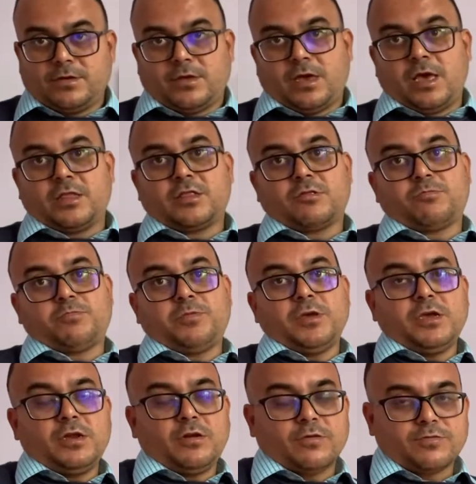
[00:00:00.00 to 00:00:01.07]
As
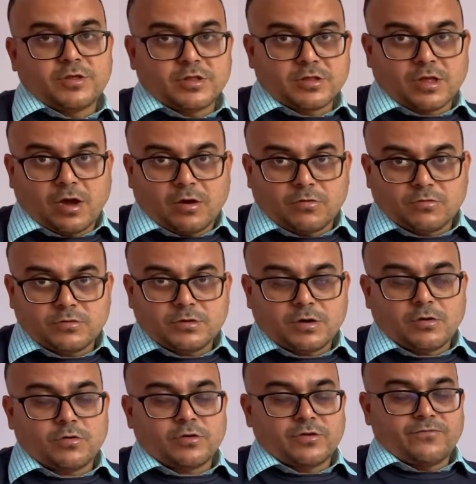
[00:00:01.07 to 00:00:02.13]
speed of the sound
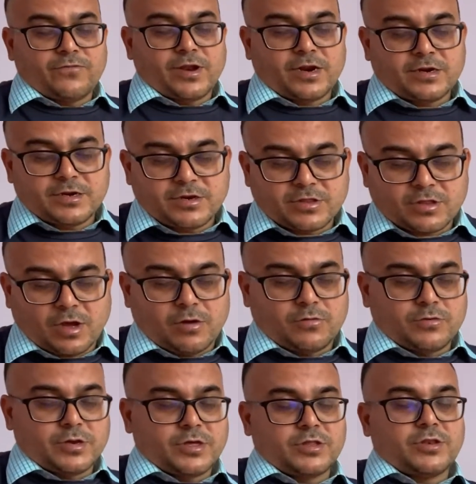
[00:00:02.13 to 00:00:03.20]
or reflected sound is